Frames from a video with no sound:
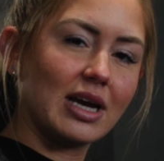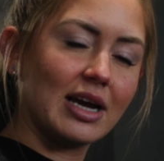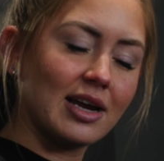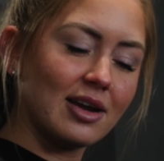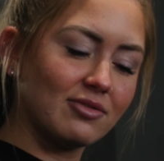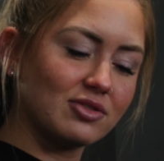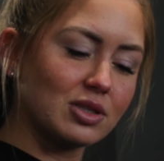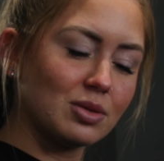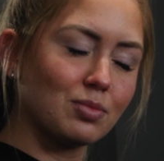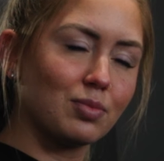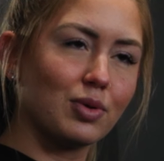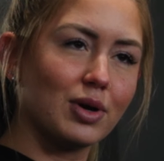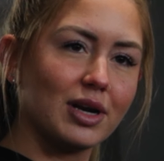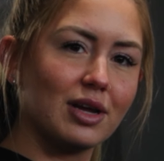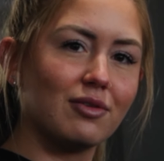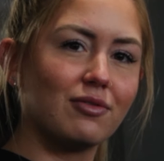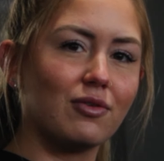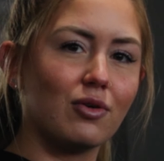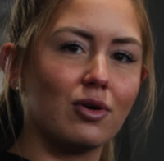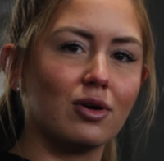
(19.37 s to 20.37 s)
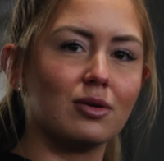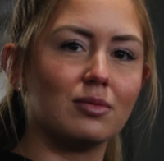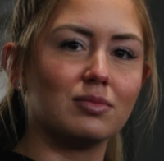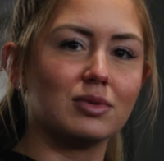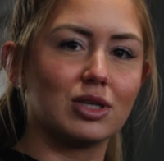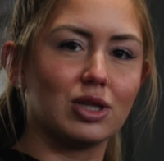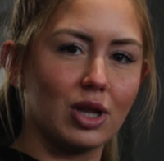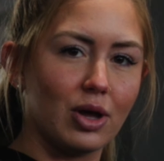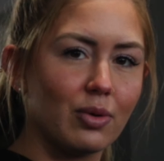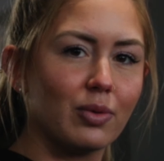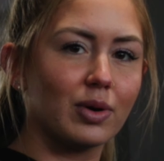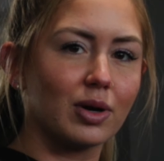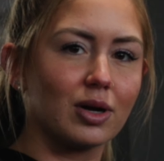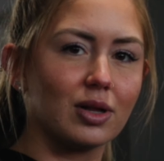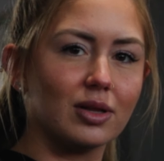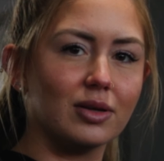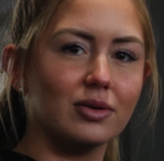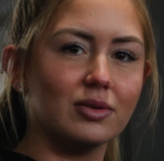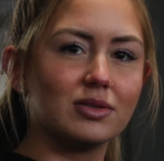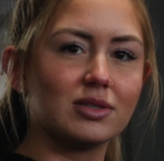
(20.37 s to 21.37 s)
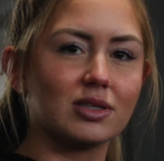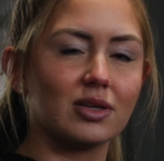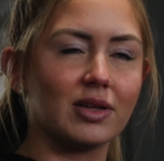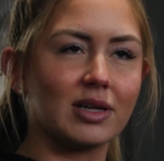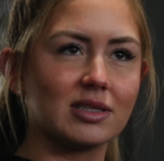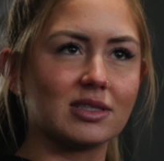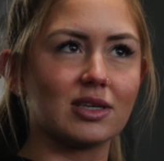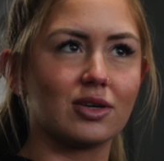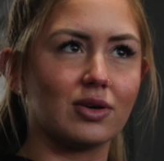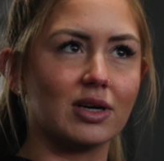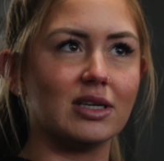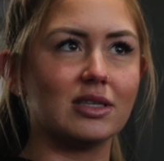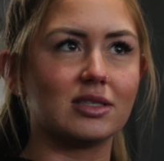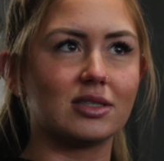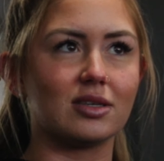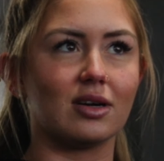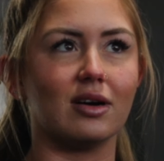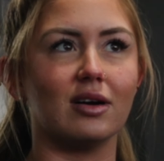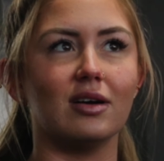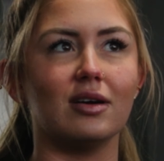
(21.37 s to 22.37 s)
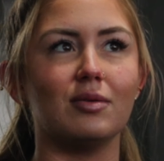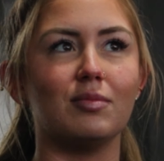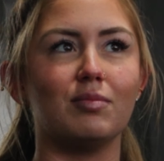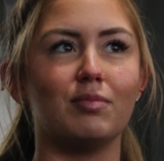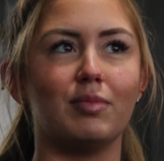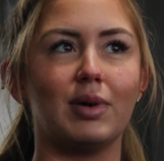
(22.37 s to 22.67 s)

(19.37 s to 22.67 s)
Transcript: I have some pretty formed lower glutes, so that's a great start,